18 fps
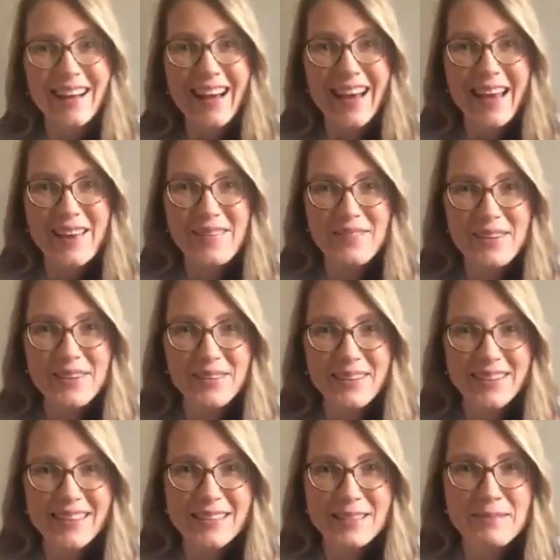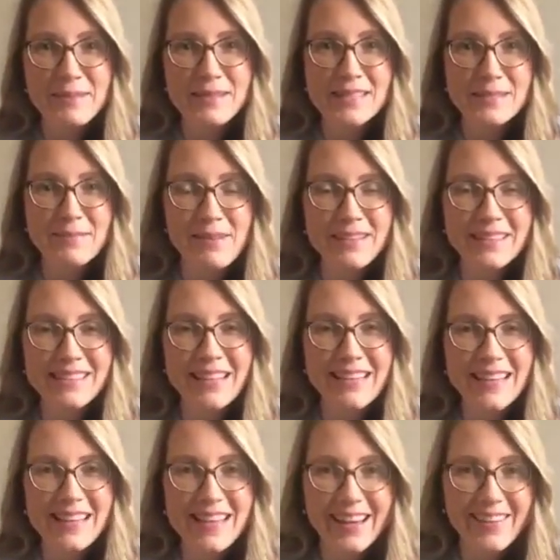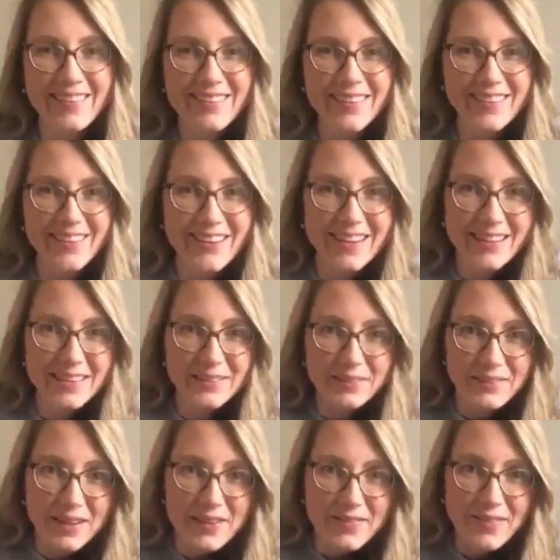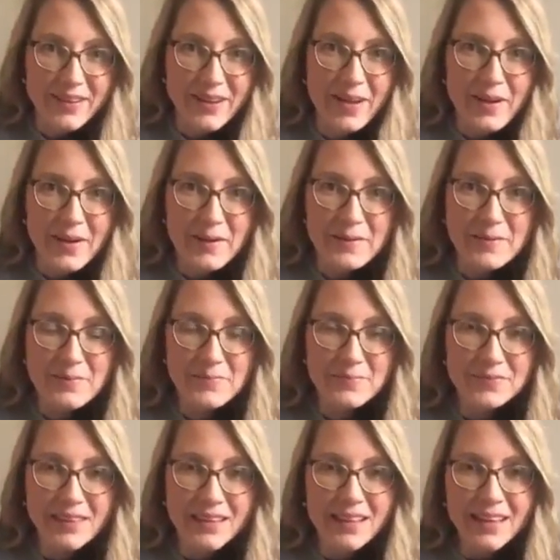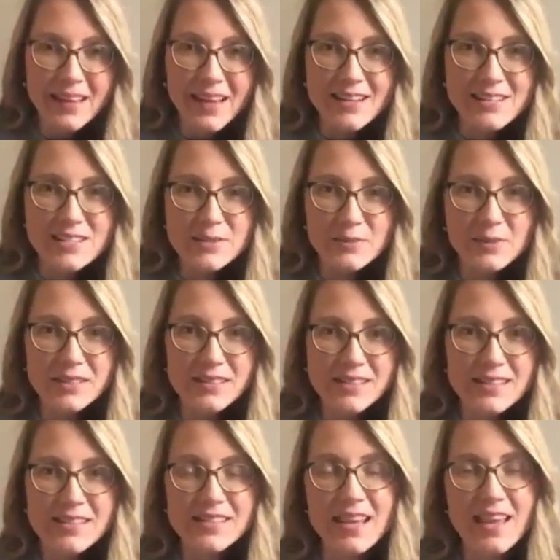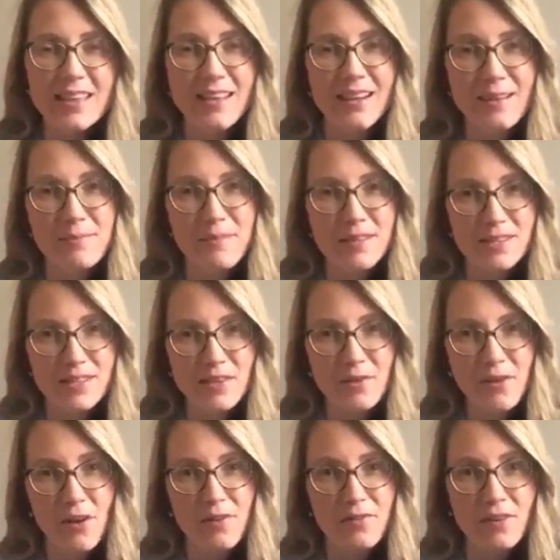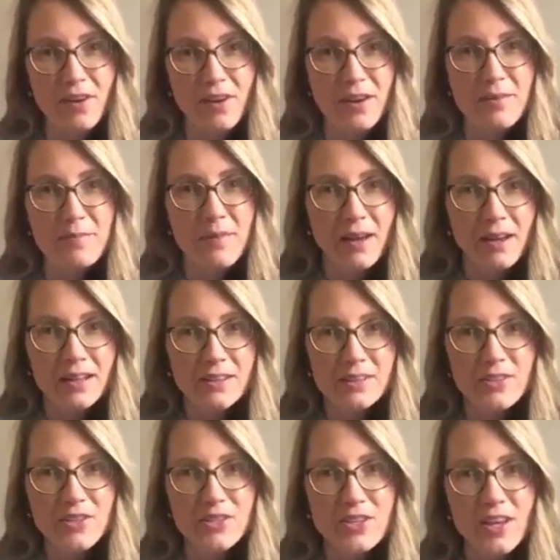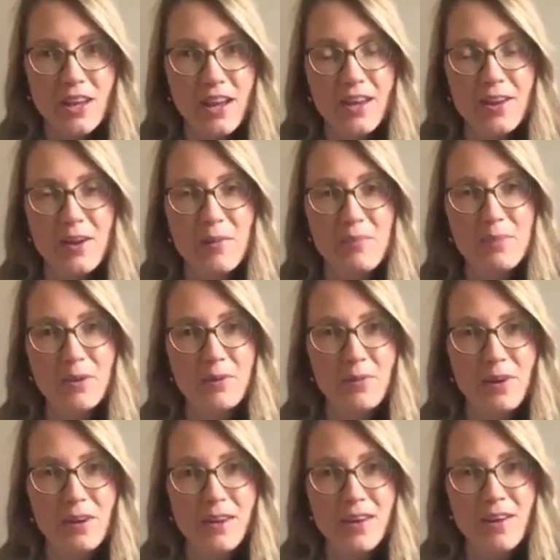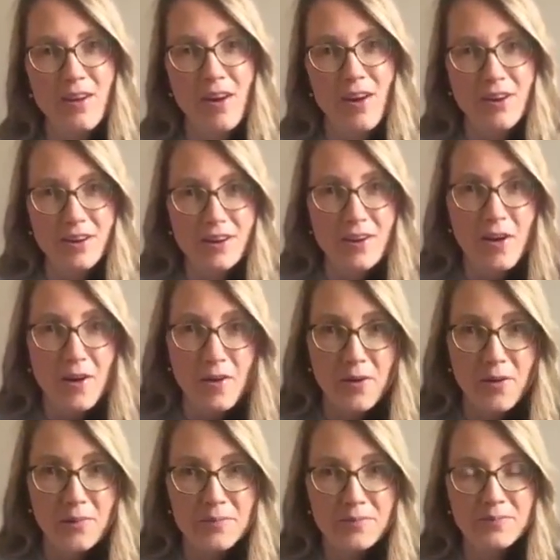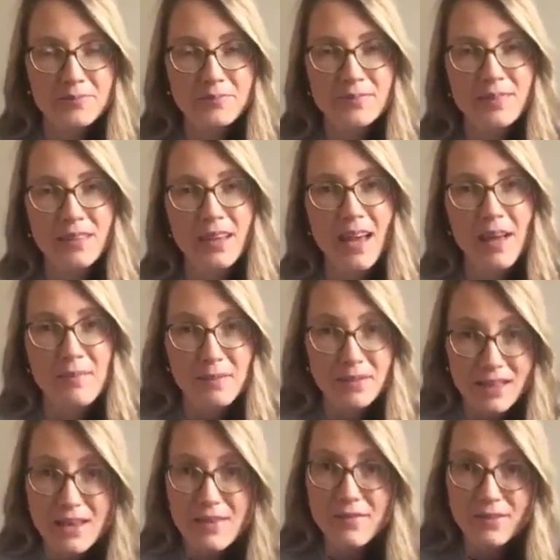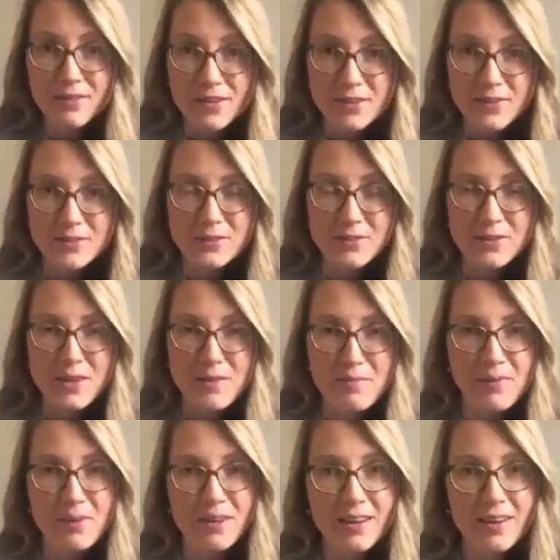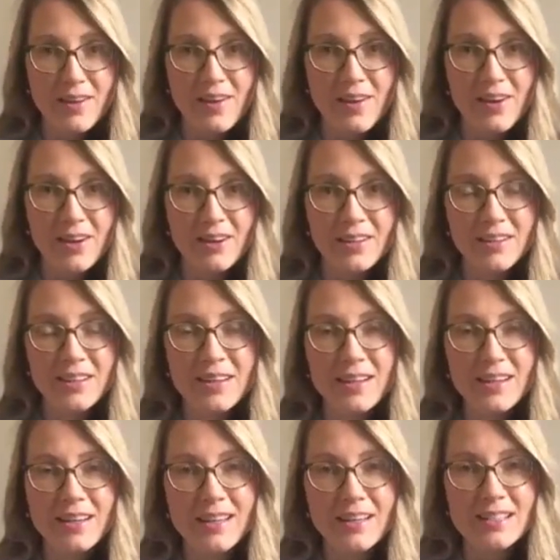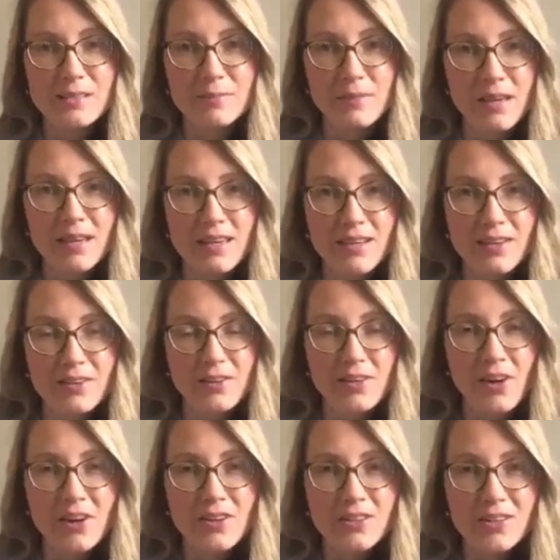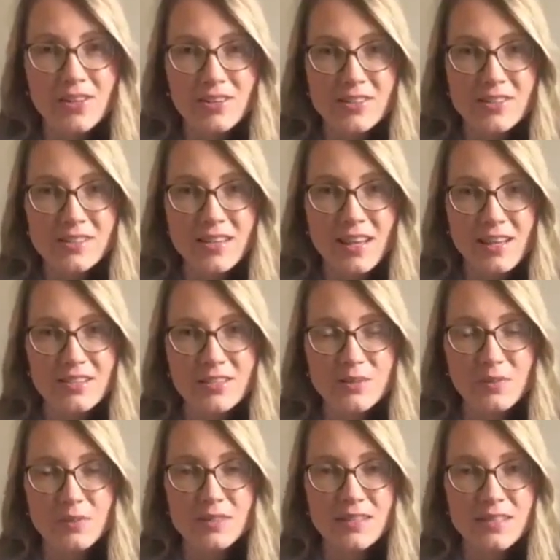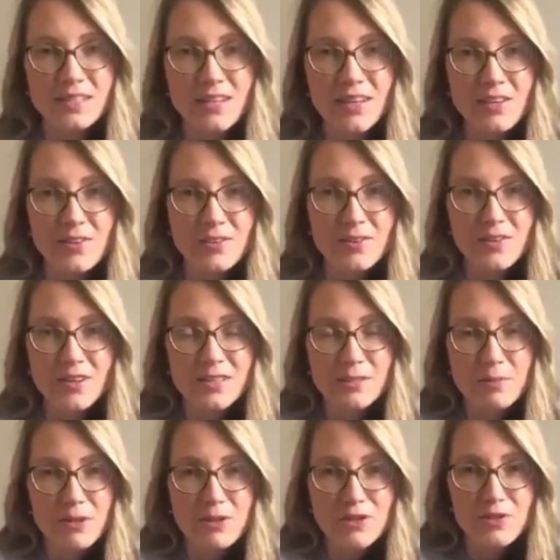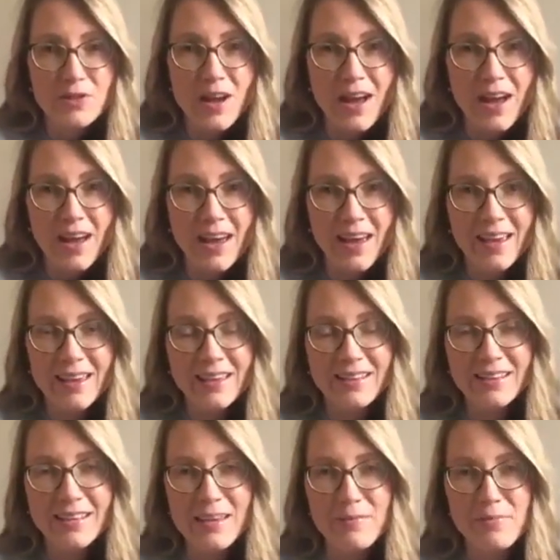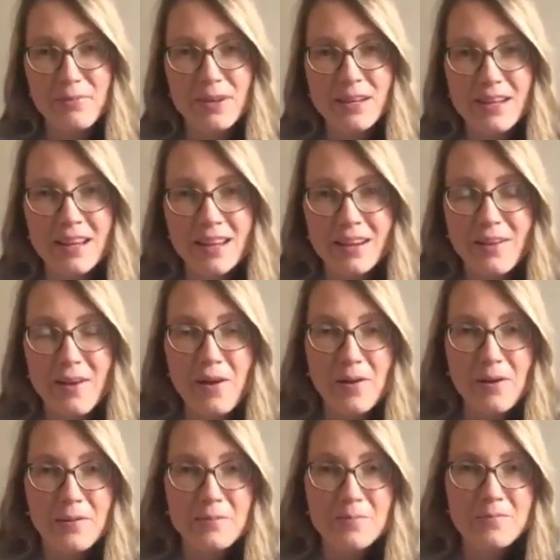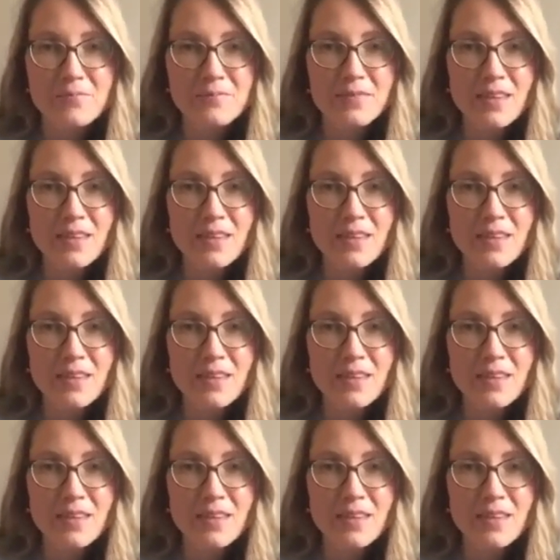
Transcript: Hi everyone, it's Mrs. Benedetti here with Cricket and Reef at Home. I just wanted to say that I miss you all very much. I hope you're working hard at home. I believe in you, so keep working hard. And to my kindergartners, I just wanted to tell you a special hi and keep reading at home.